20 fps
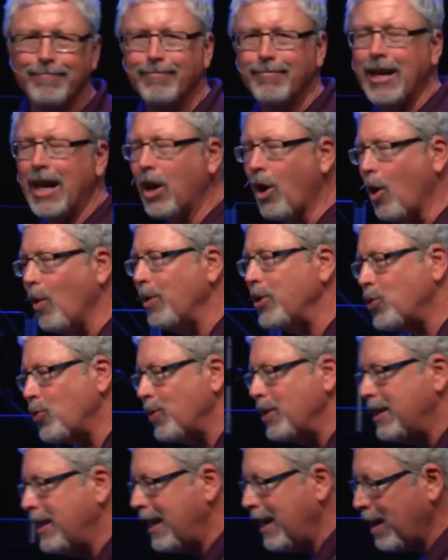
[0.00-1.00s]
God always
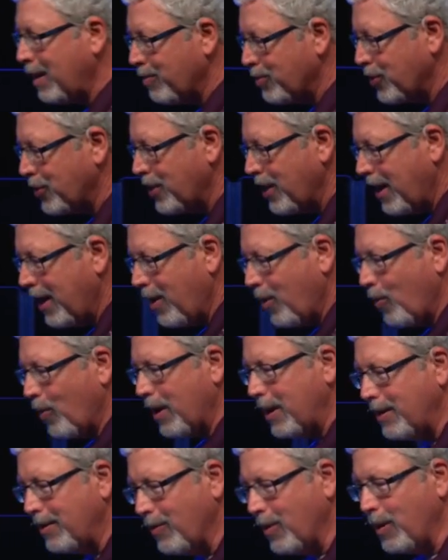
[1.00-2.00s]
redeems
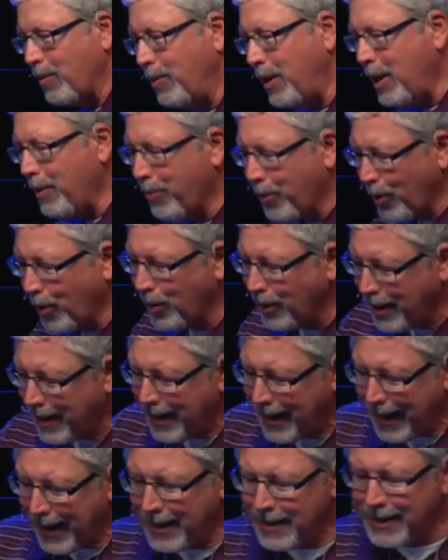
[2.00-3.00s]
what, what people
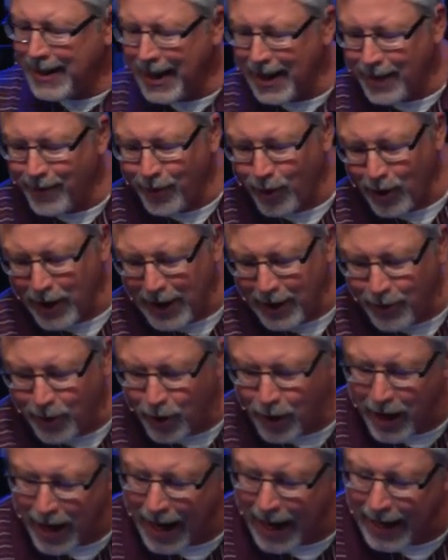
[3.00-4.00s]
intend for
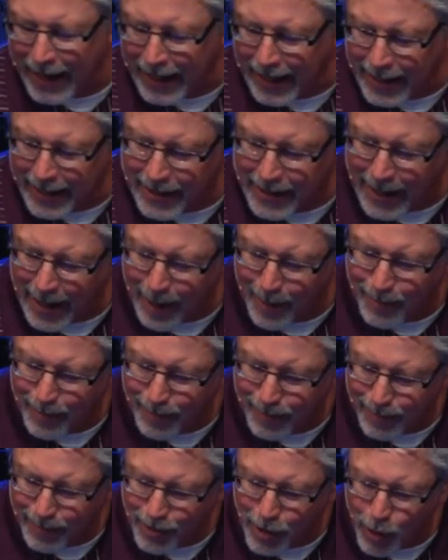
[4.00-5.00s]
evil, God ends up
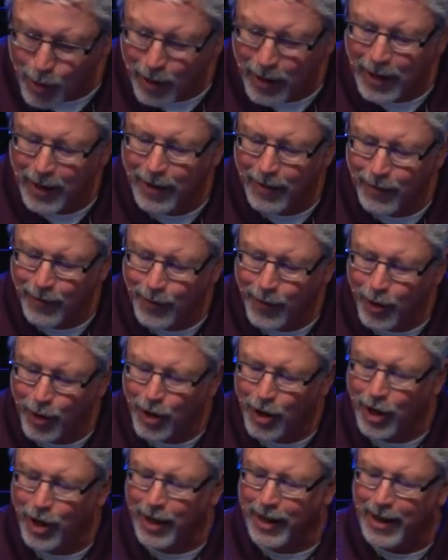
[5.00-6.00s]
doing for
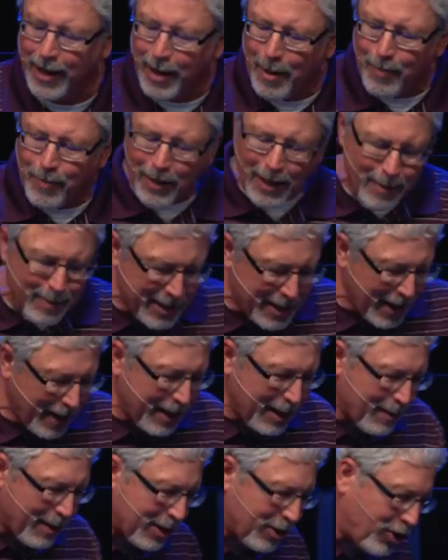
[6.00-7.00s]
good. Let me tell
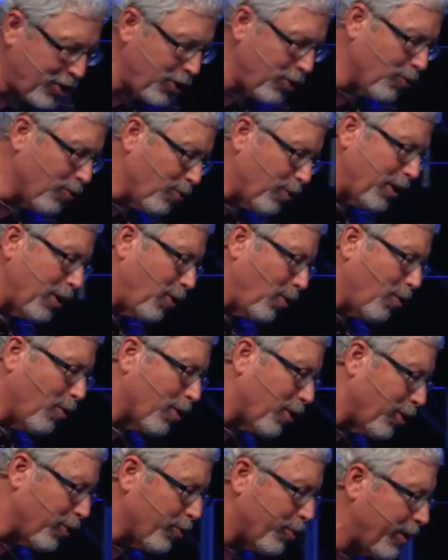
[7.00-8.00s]
you about two real
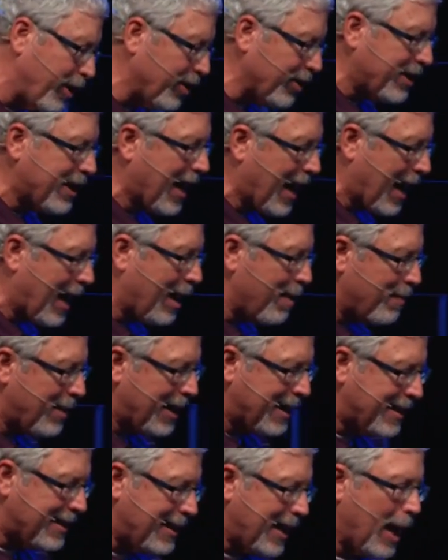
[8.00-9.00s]
world, real time
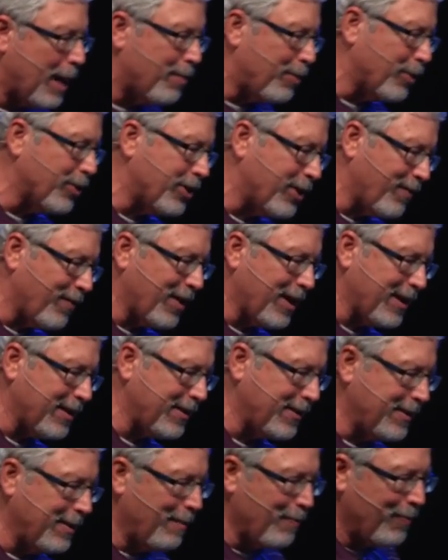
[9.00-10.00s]
examples of
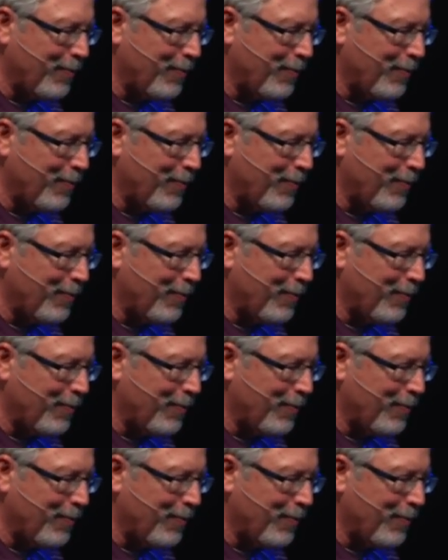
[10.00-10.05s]
this.